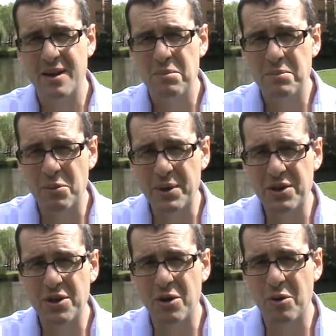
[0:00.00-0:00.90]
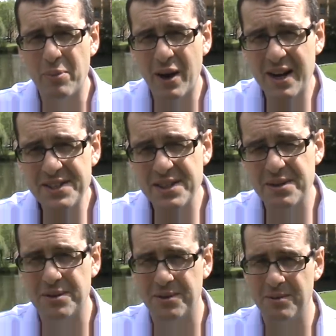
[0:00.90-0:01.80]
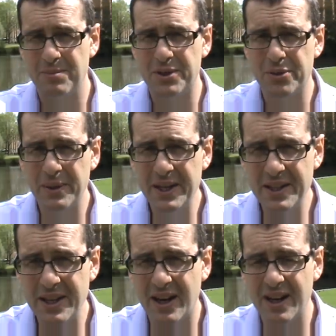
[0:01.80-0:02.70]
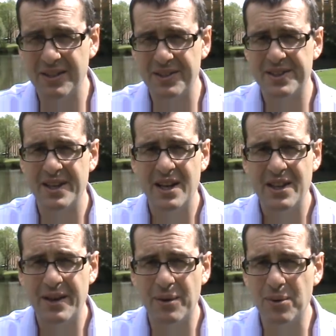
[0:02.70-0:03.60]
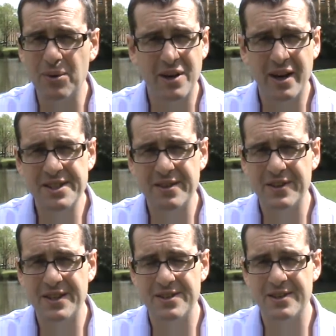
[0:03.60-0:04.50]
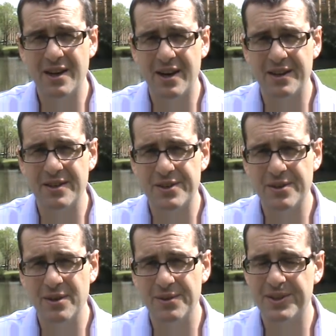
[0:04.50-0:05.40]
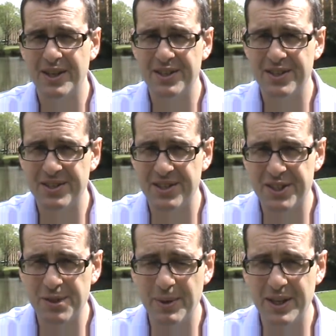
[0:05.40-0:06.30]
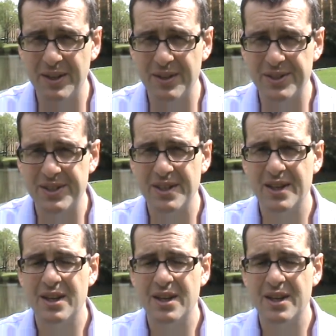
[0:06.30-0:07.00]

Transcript: But when you go past the lagoon, between the islands, there are all kinds of things you can't control, such as the swells,